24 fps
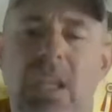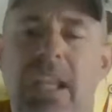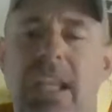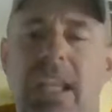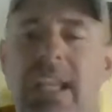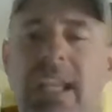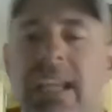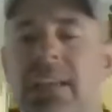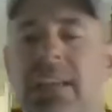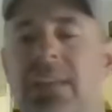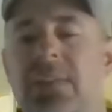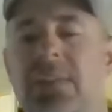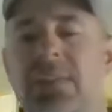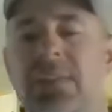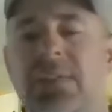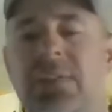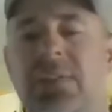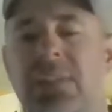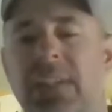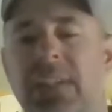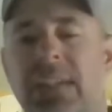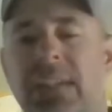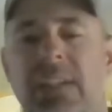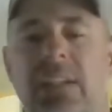
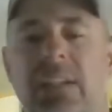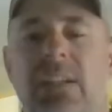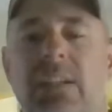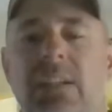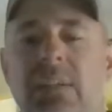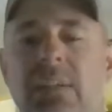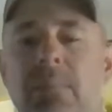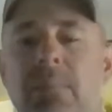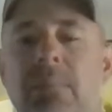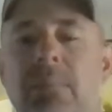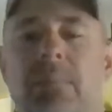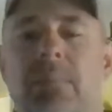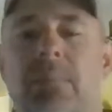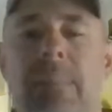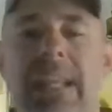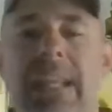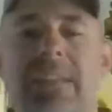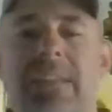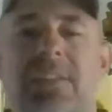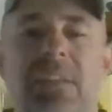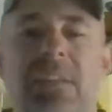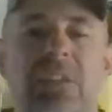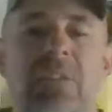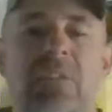is
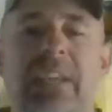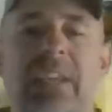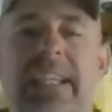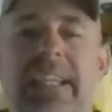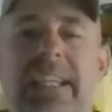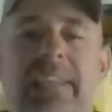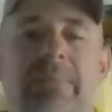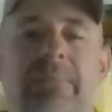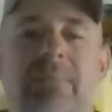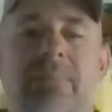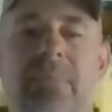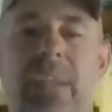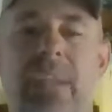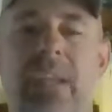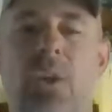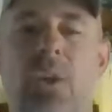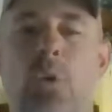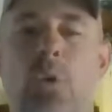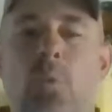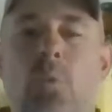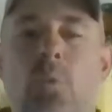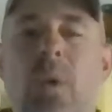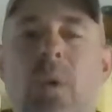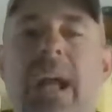basically
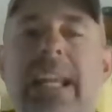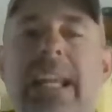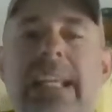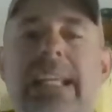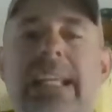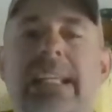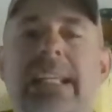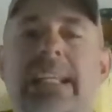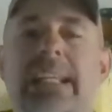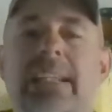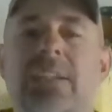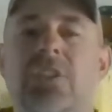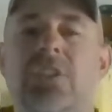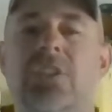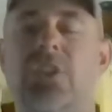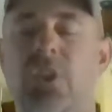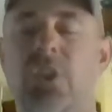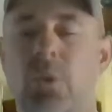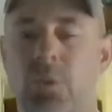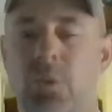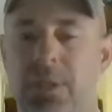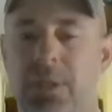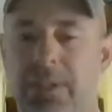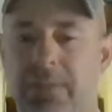ready to
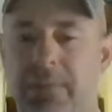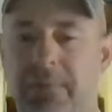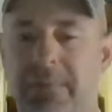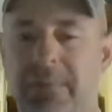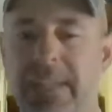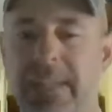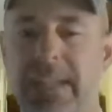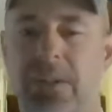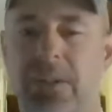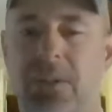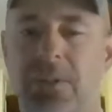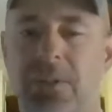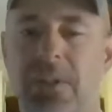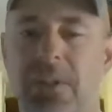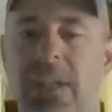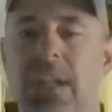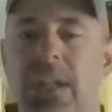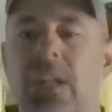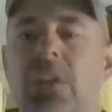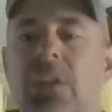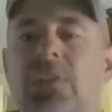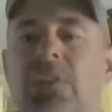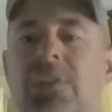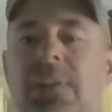go into the field
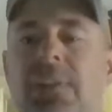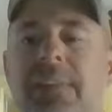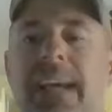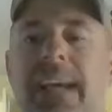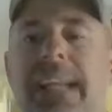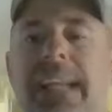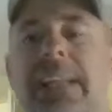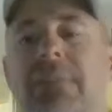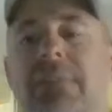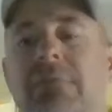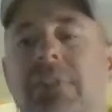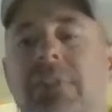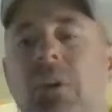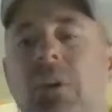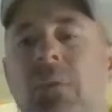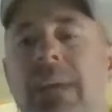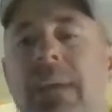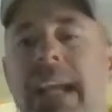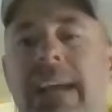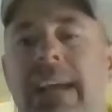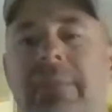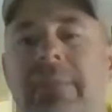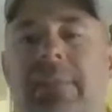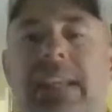so that you don't
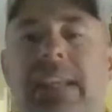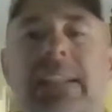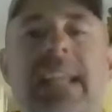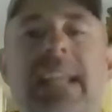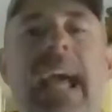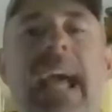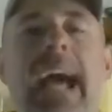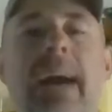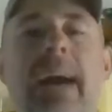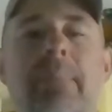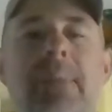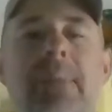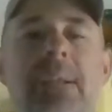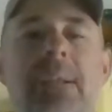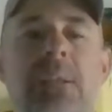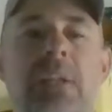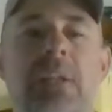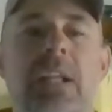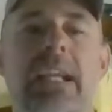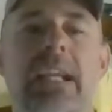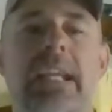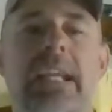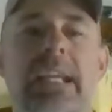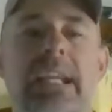have things happen
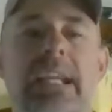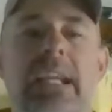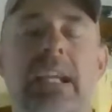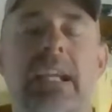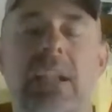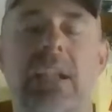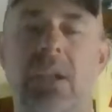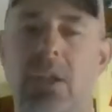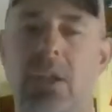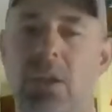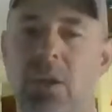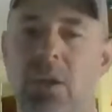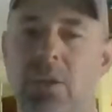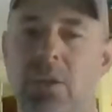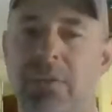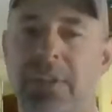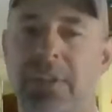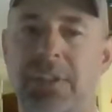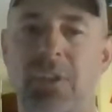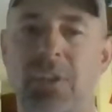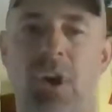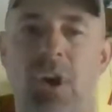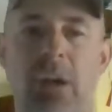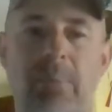like
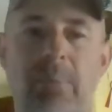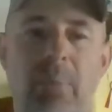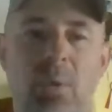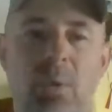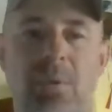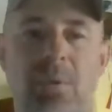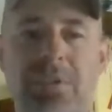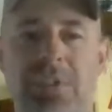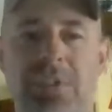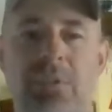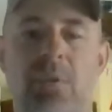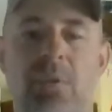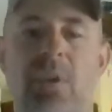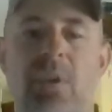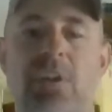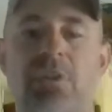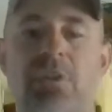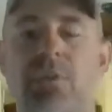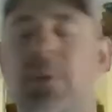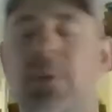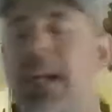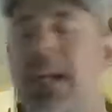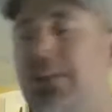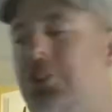the dog bolts in the wrong
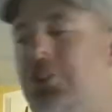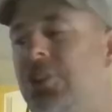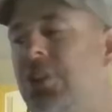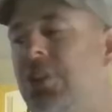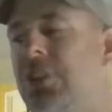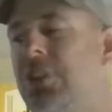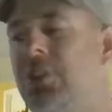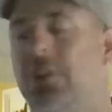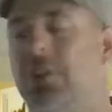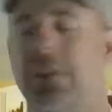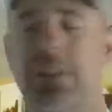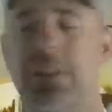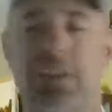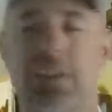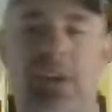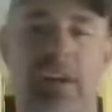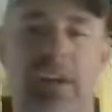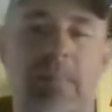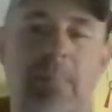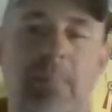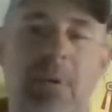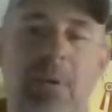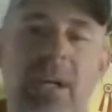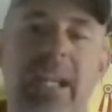direction or the
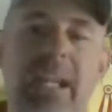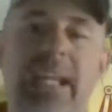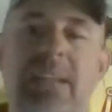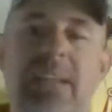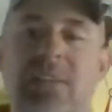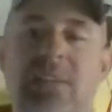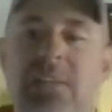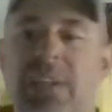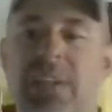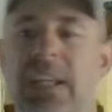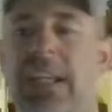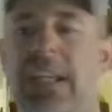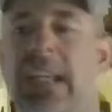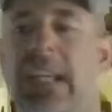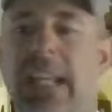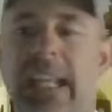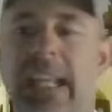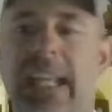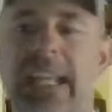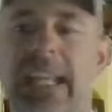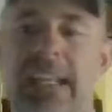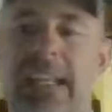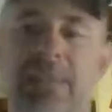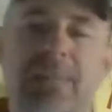dog breaks.
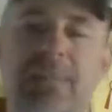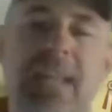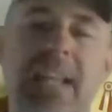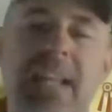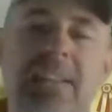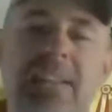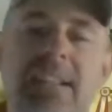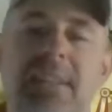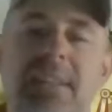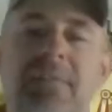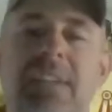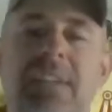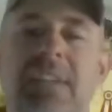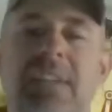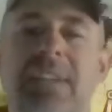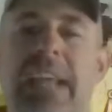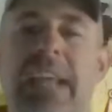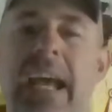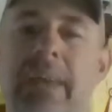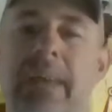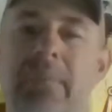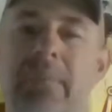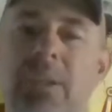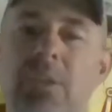And if that stuff does
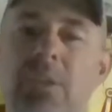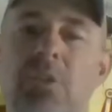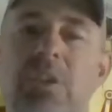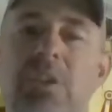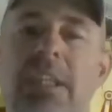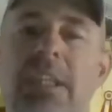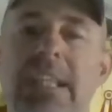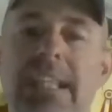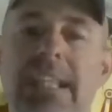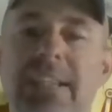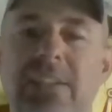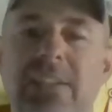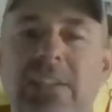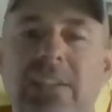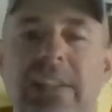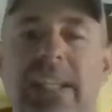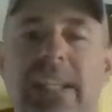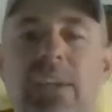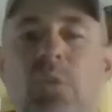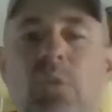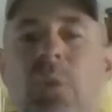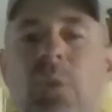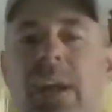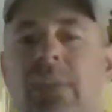happen, you can easily
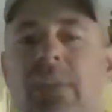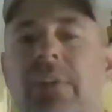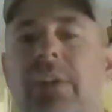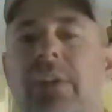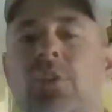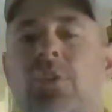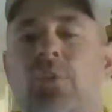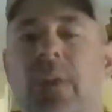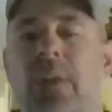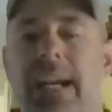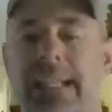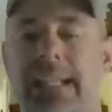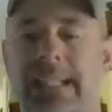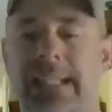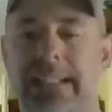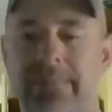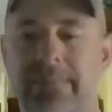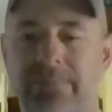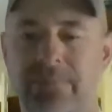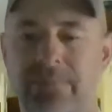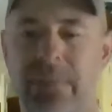and quickly correct it.